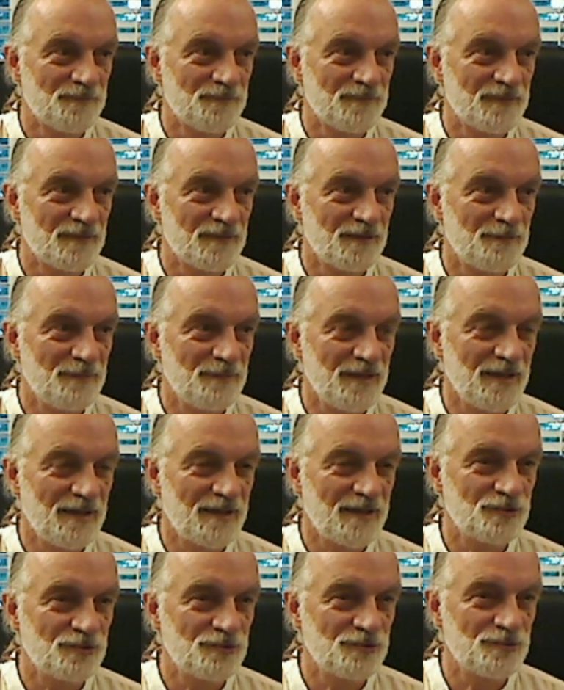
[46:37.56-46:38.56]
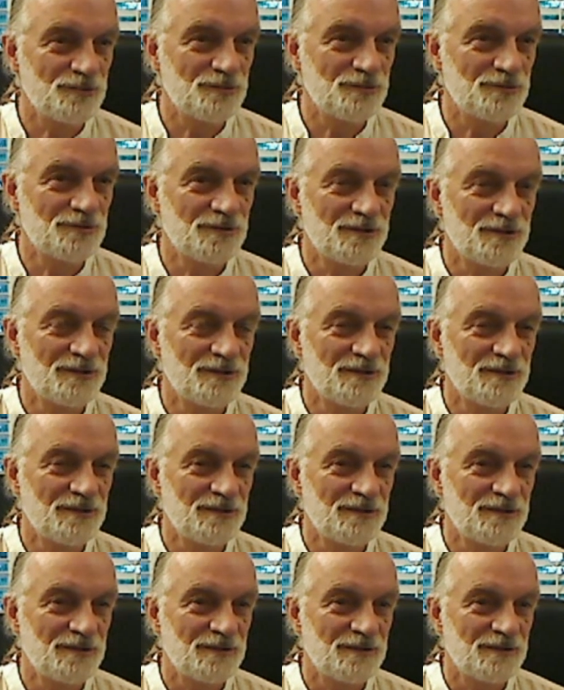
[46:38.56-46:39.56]
A man who
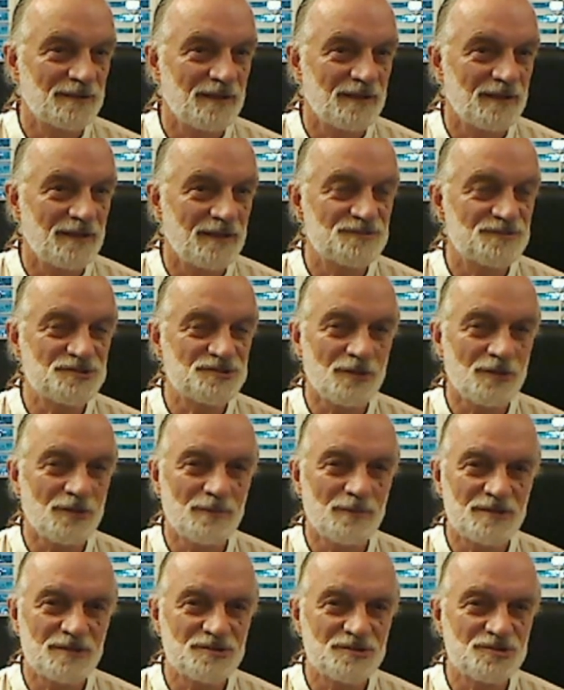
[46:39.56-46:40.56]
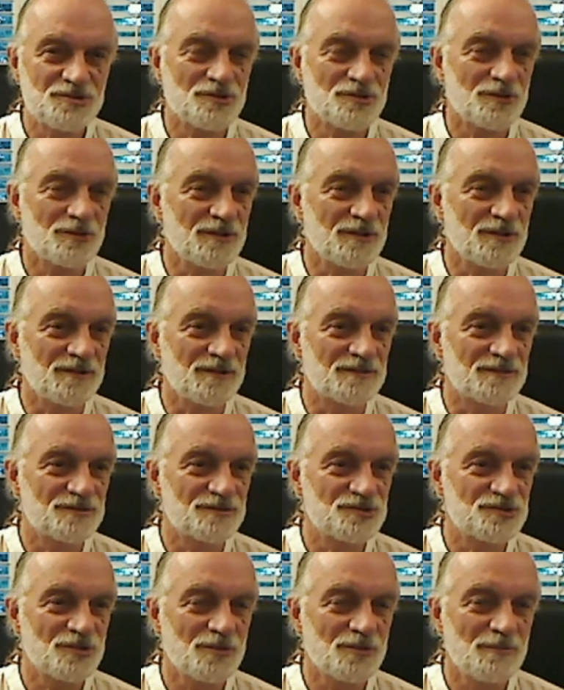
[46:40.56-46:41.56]
gave so much joy to
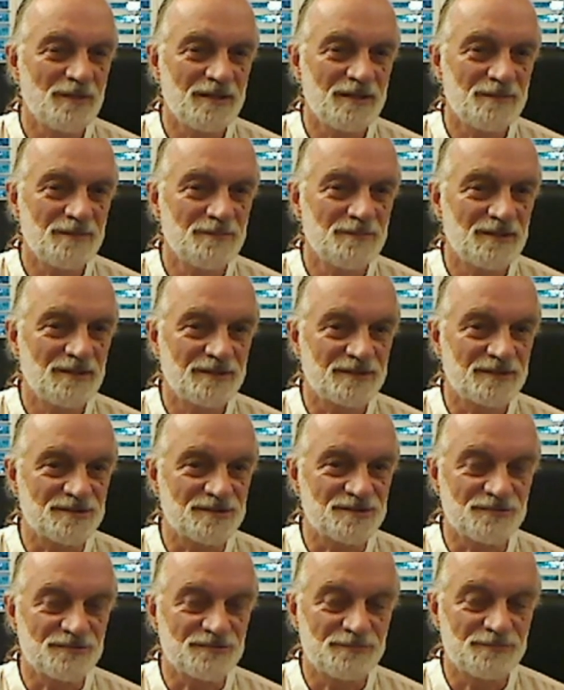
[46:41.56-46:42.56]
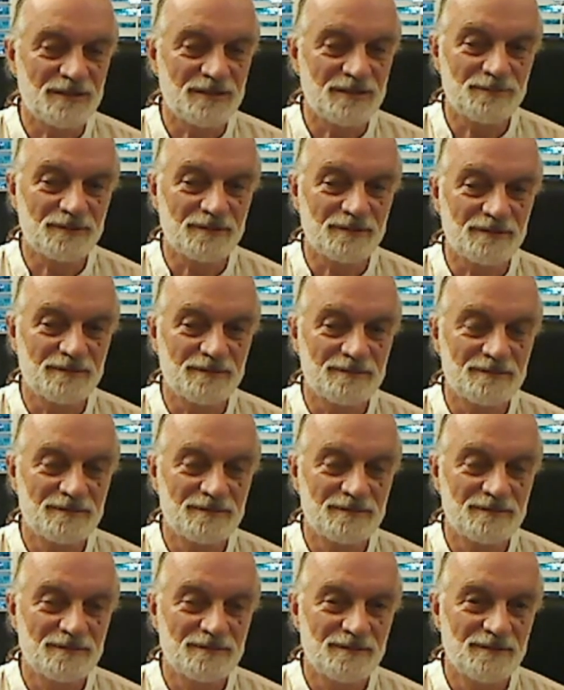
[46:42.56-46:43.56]
so many millions of people,
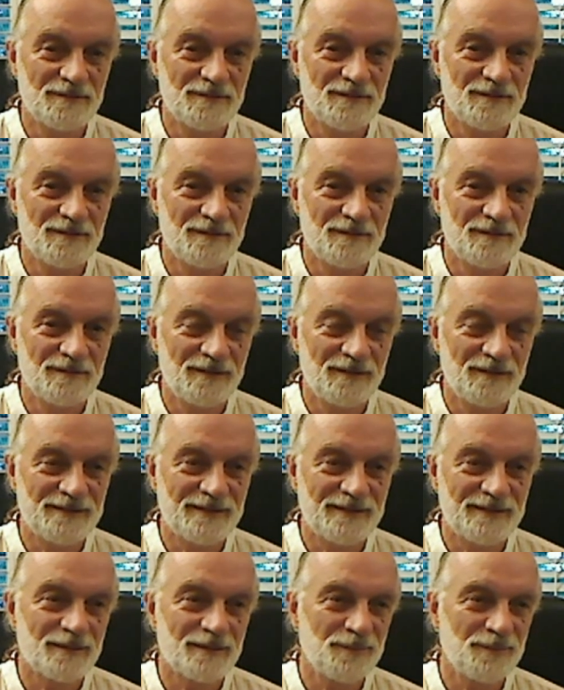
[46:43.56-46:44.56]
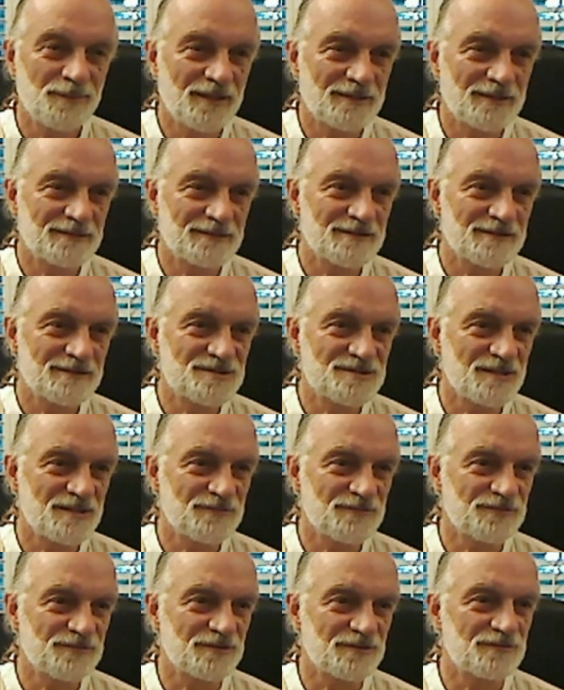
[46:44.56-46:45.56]
and then apparently
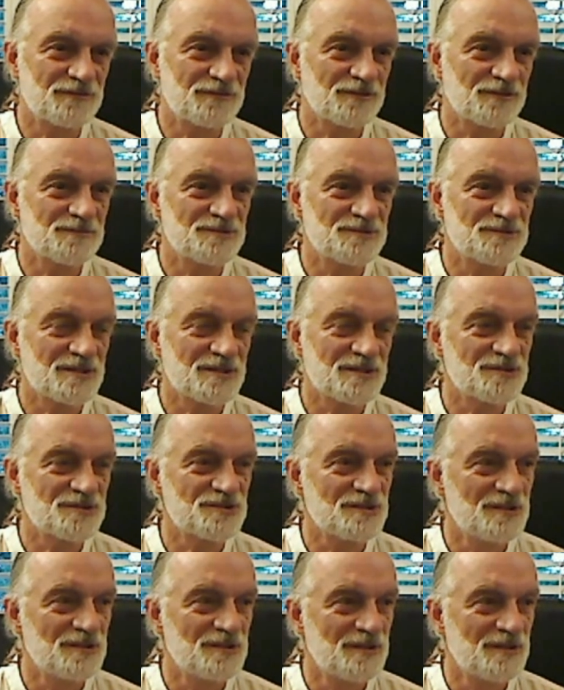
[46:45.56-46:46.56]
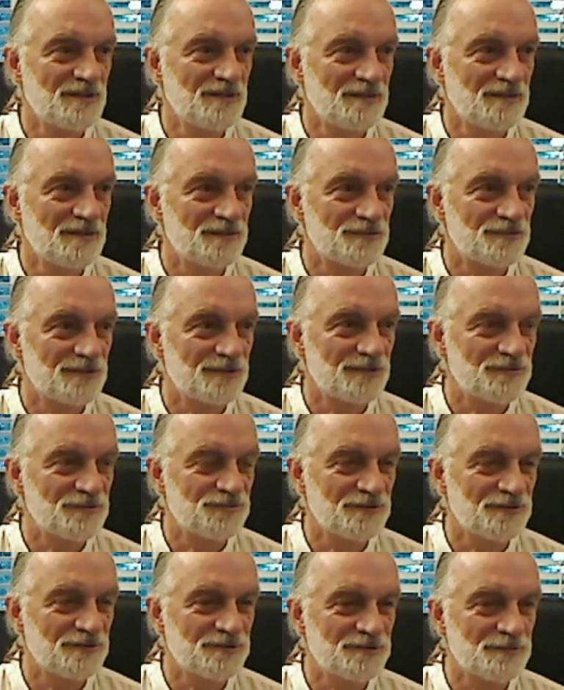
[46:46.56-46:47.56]
suffered from such
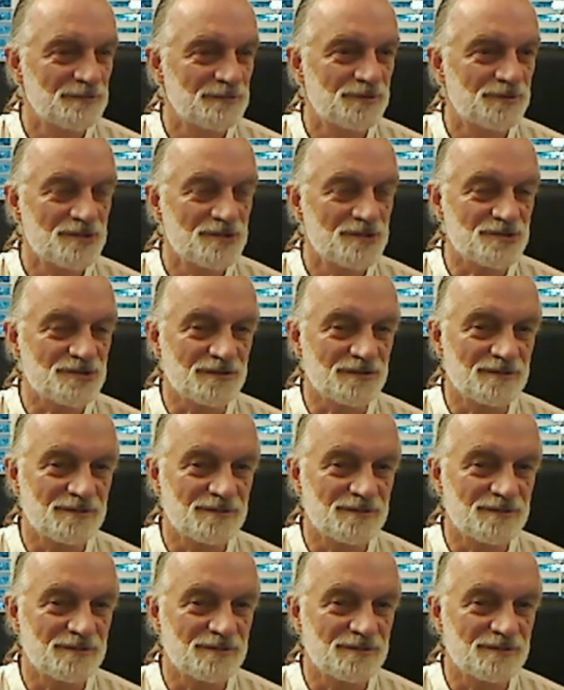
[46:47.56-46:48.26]
dreadful depression.